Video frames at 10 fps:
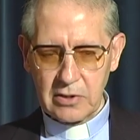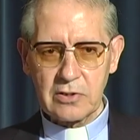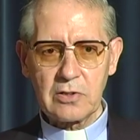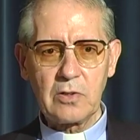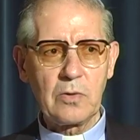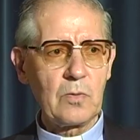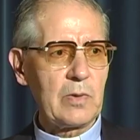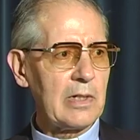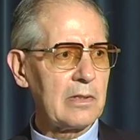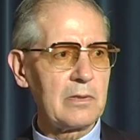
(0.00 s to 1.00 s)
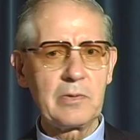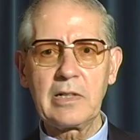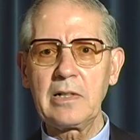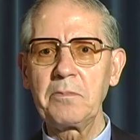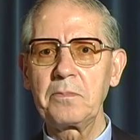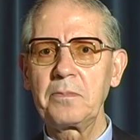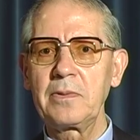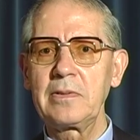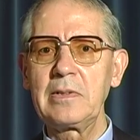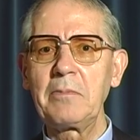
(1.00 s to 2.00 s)
So where do we keep
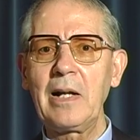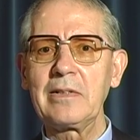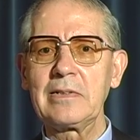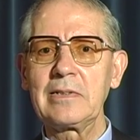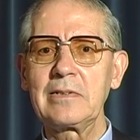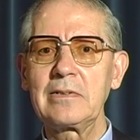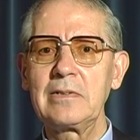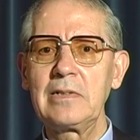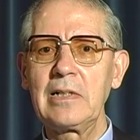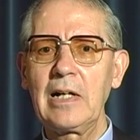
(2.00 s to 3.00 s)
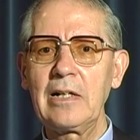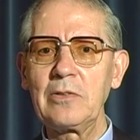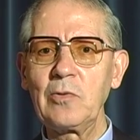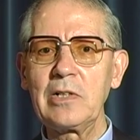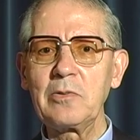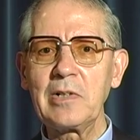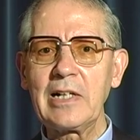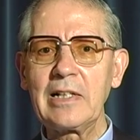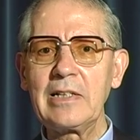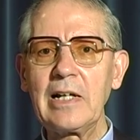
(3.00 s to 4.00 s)
the balance? Where do we
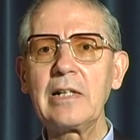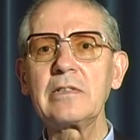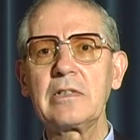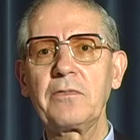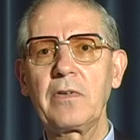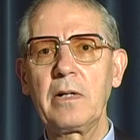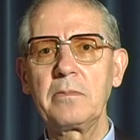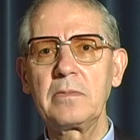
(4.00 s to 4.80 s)
get the energy from?